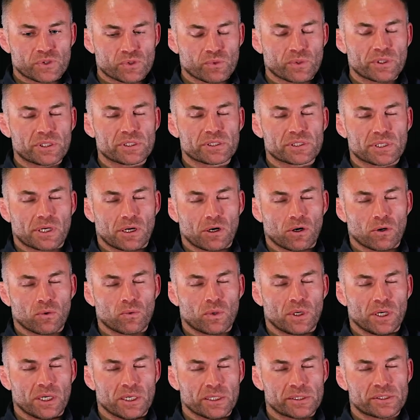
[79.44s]
sweetest hour
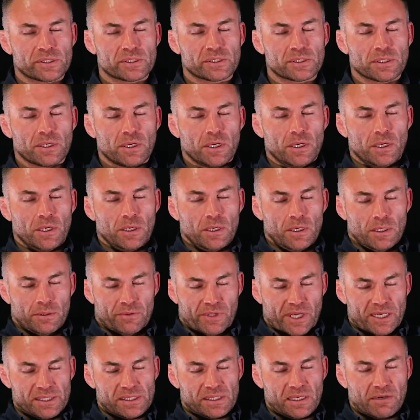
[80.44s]
was
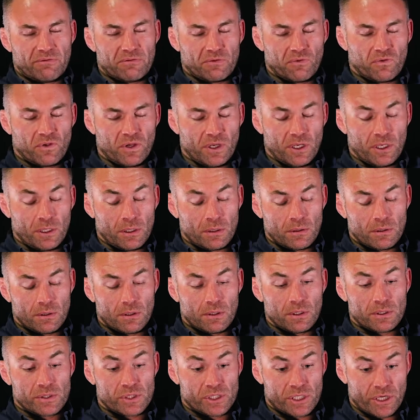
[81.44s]
day 17,
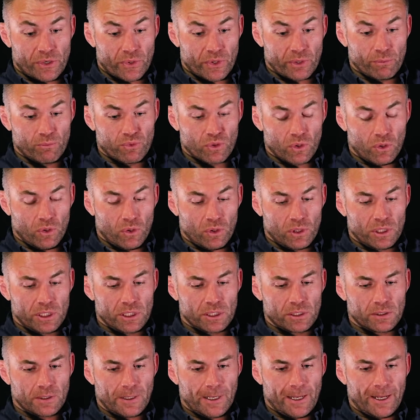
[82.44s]
the steering
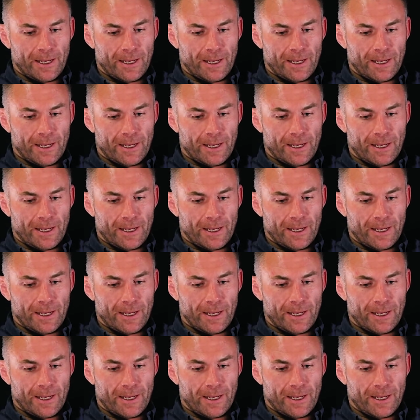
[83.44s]
broke,